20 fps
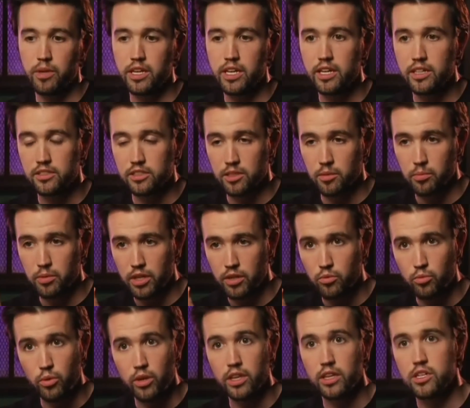needed somebody
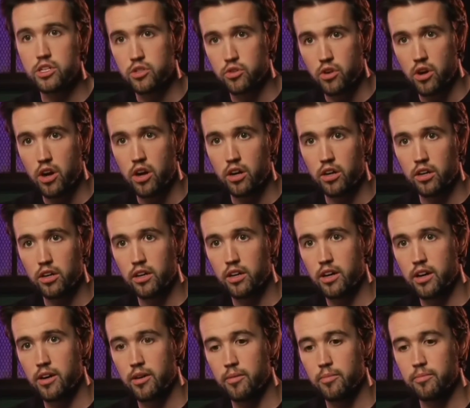really strong
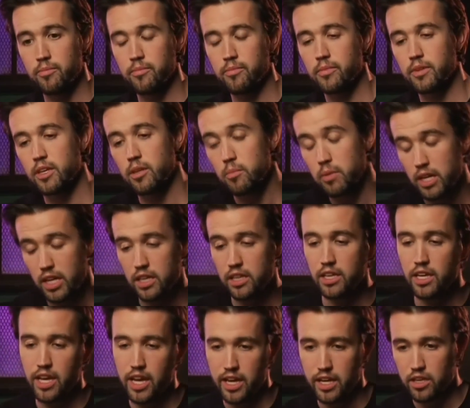um,
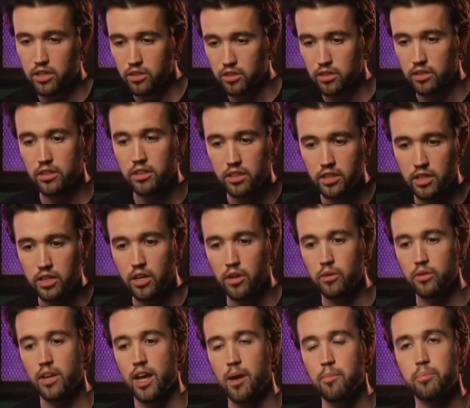comedically and could, you
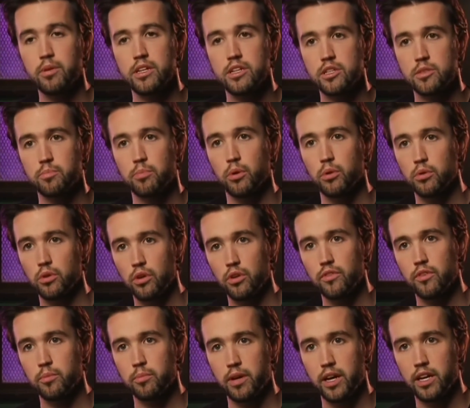know, not be just bowled
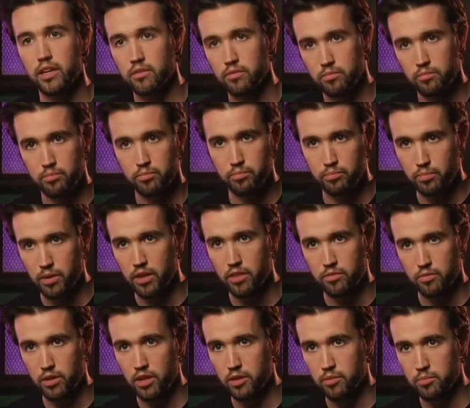over by, by three other